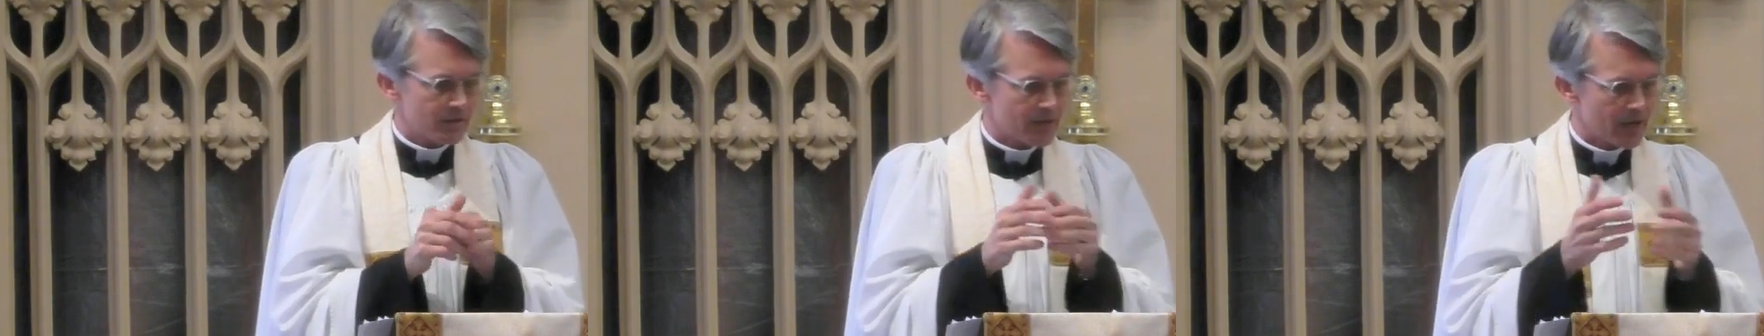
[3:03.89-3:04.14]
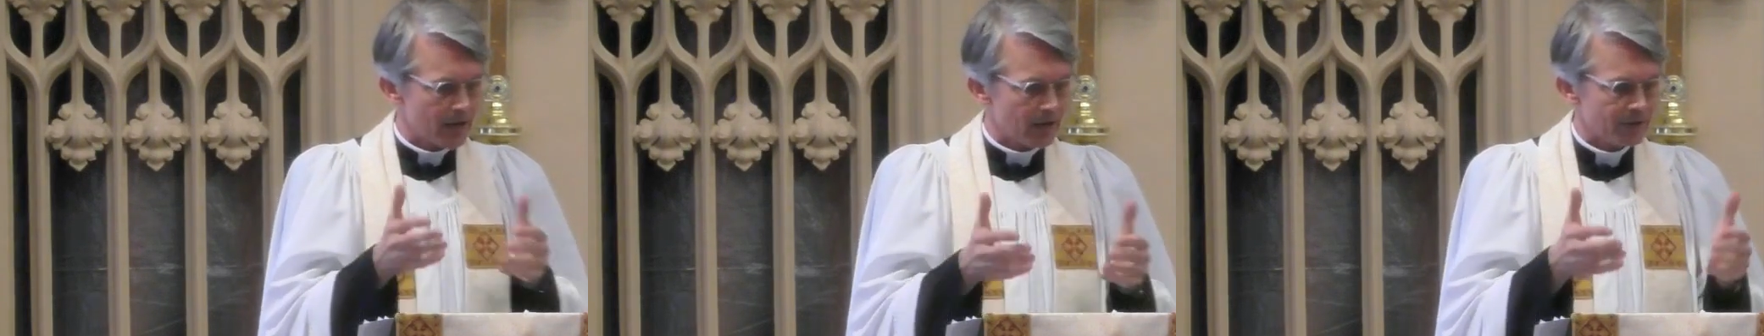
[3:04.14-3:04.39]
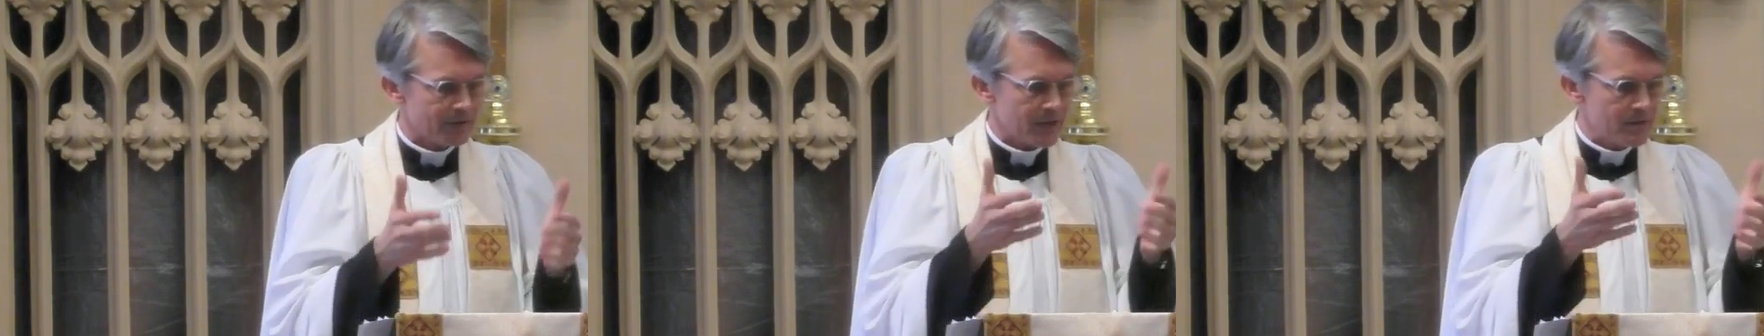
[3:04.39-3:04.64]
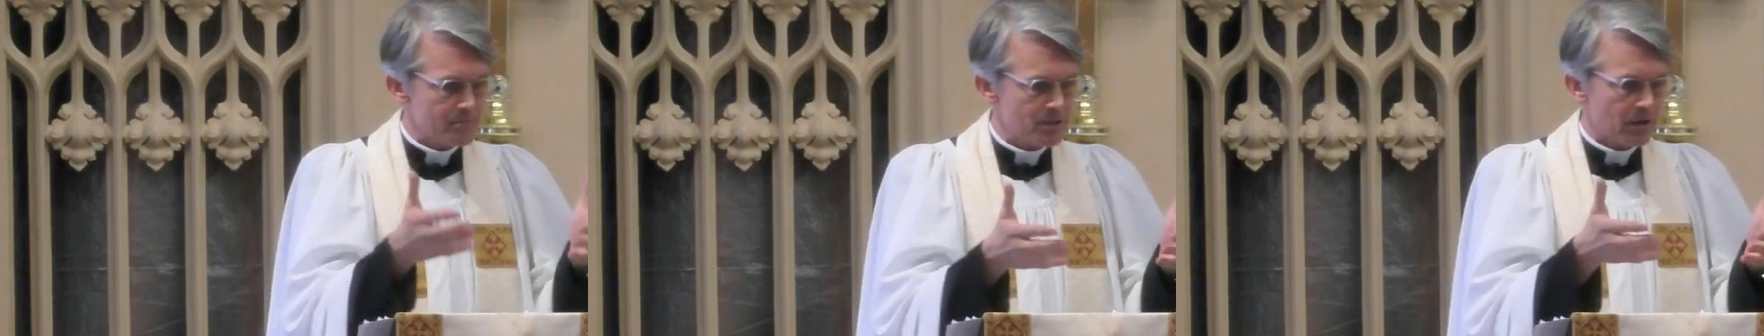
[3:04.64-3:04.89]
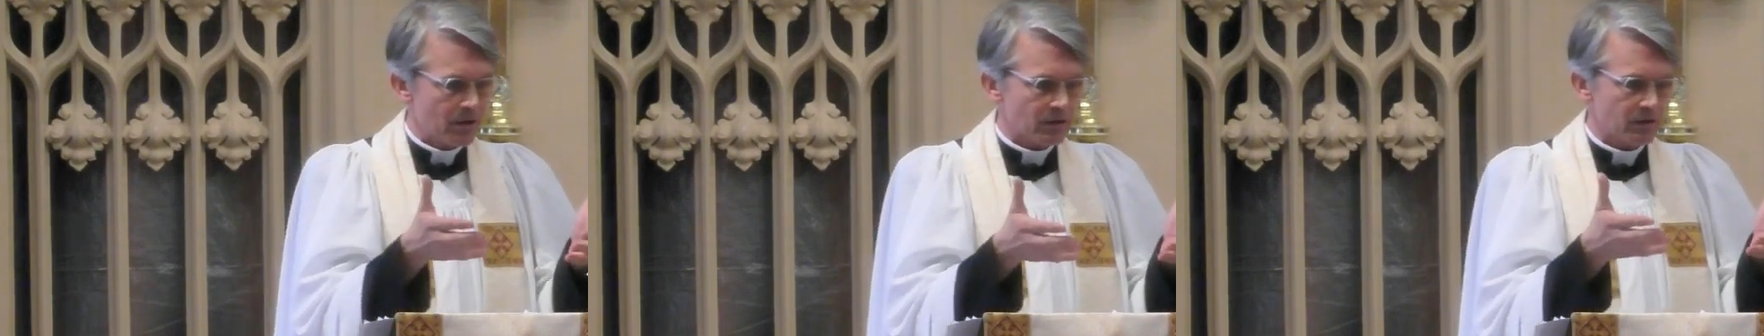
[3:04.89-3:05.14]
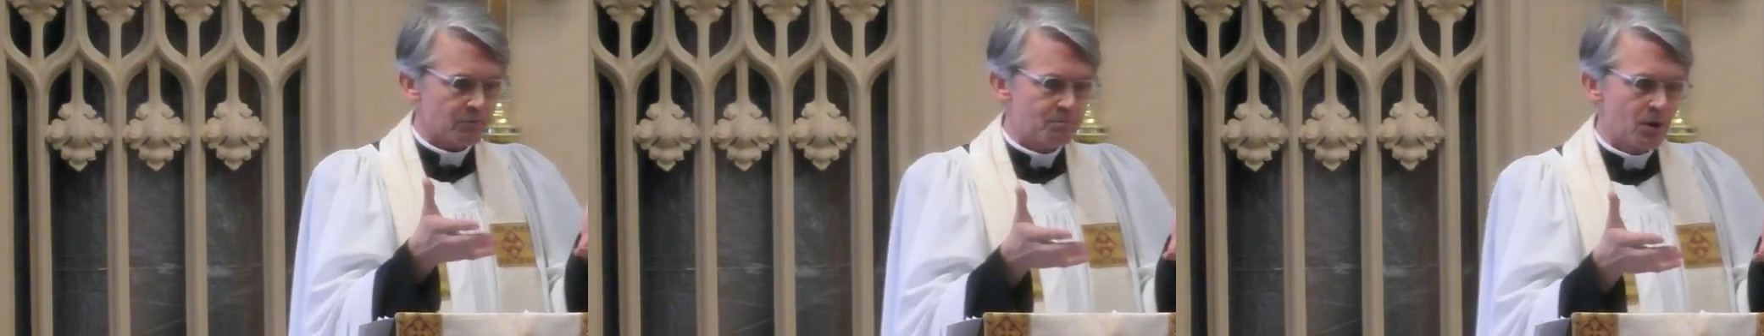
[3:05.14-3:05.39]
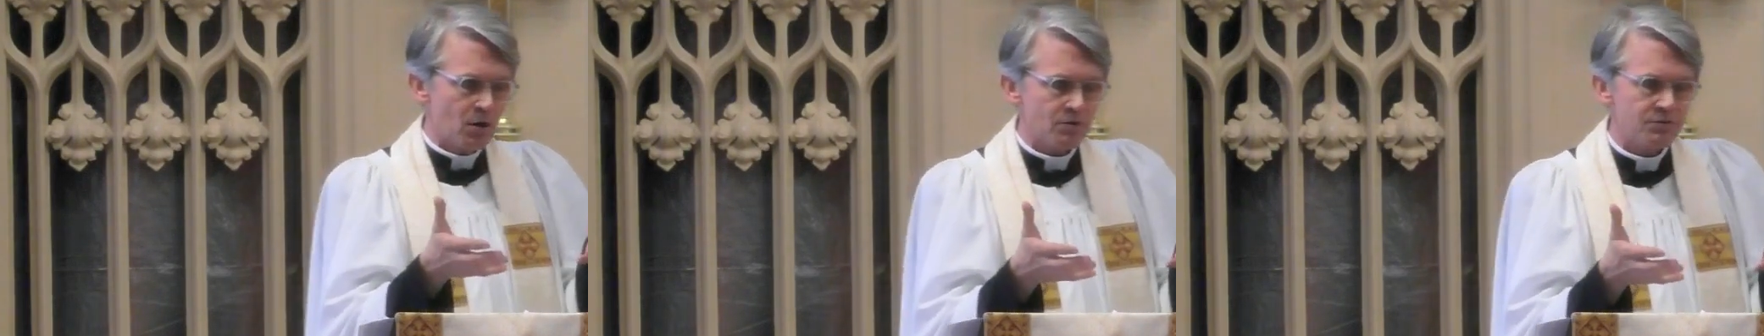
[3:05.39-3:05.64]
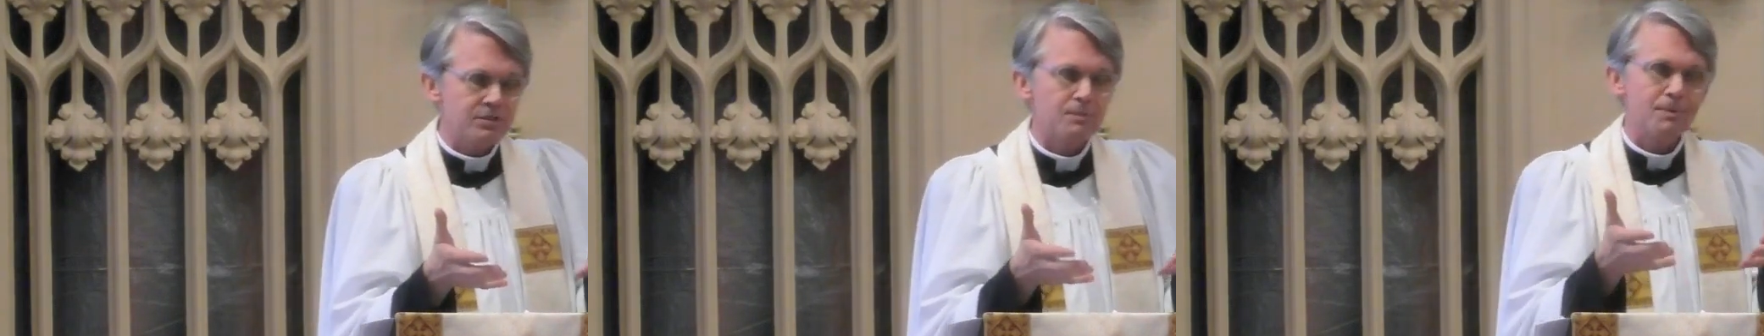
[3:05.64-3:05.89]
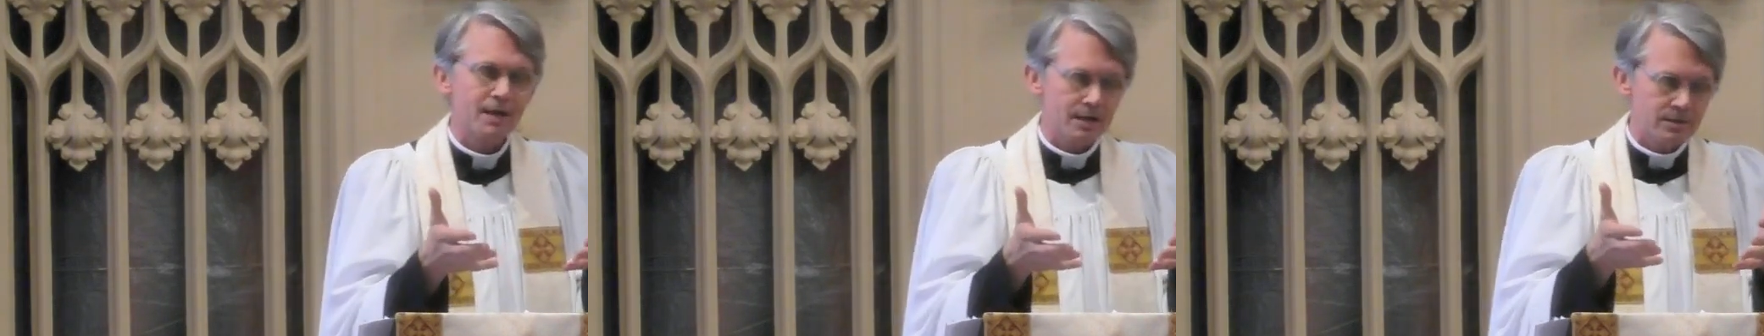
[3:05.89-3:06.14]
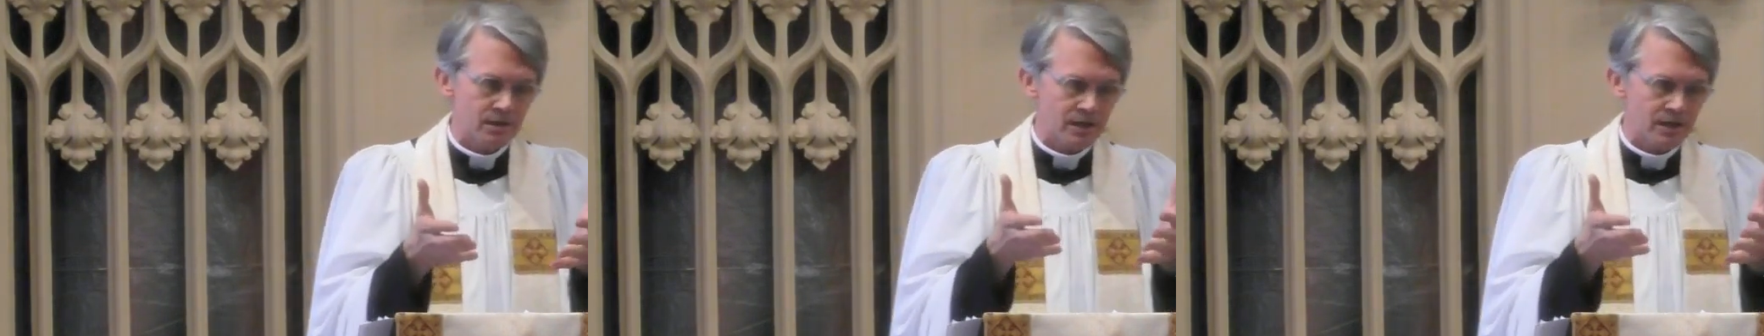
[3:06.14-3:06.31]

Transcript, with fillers: The health and miracle of both depend